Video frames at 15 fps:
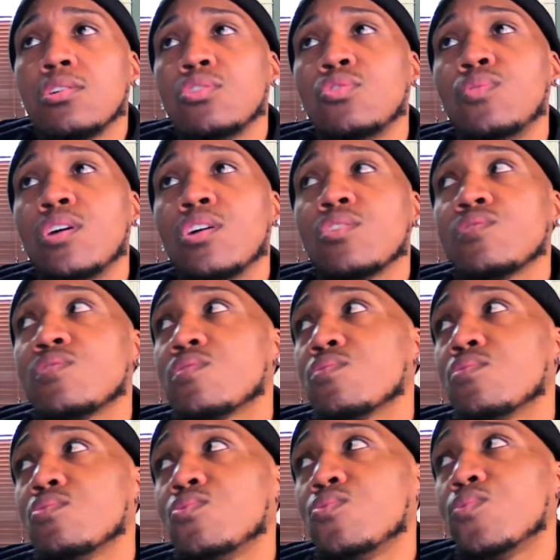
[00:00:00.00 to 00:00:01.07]
who else?
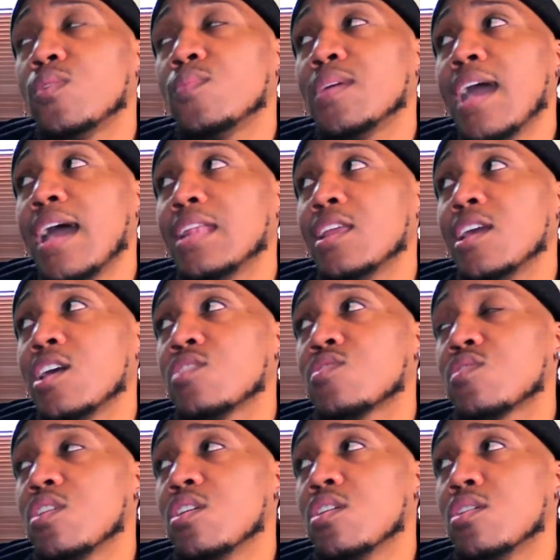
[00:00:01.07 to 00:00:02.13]
What we got next?
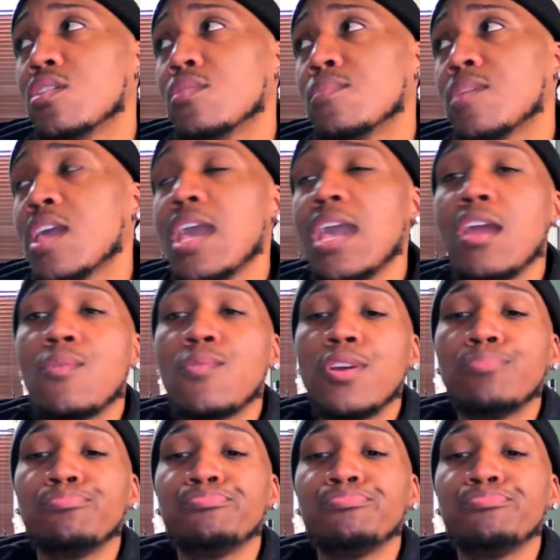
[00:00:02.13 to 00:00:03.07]
Um, Karen.